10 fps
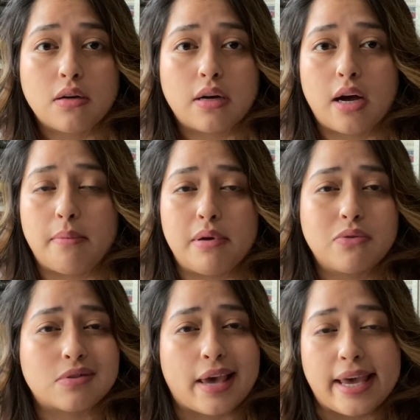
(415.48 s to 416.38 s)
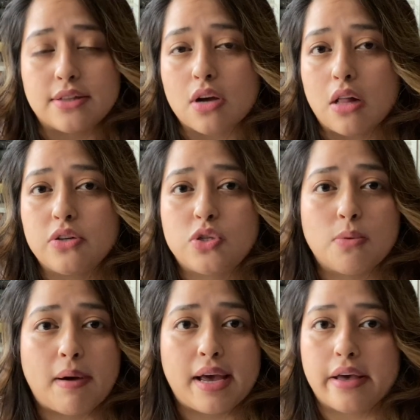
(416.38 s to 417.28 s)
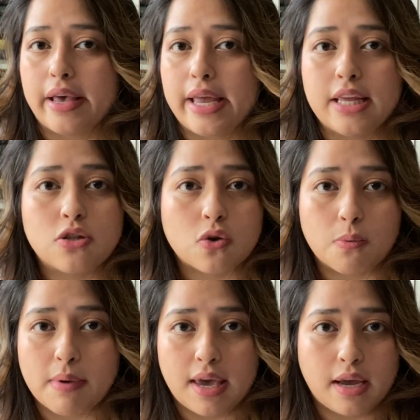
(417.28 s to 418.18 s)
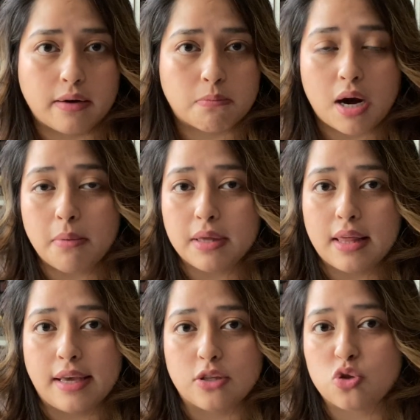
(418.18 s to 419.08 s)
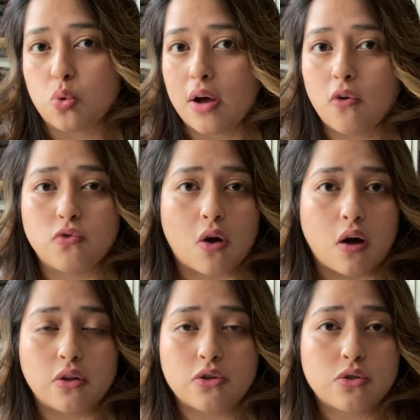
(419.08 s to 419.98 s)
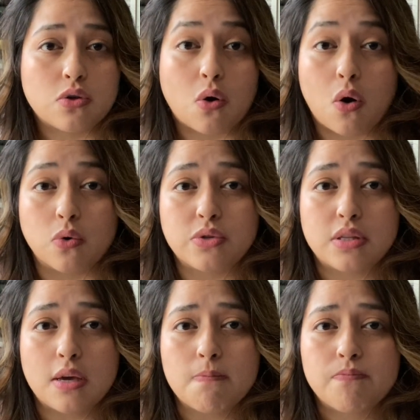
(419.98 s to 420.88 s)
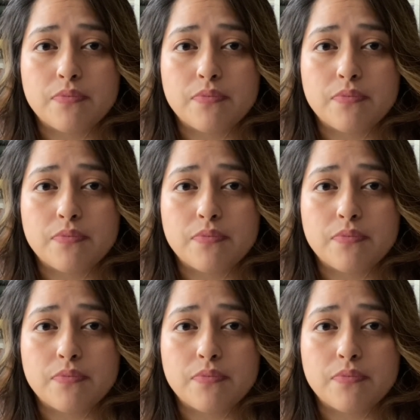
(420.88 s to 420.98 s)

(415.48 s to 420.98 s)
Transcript: It was $8 to buy any domain, probably like $12 to host it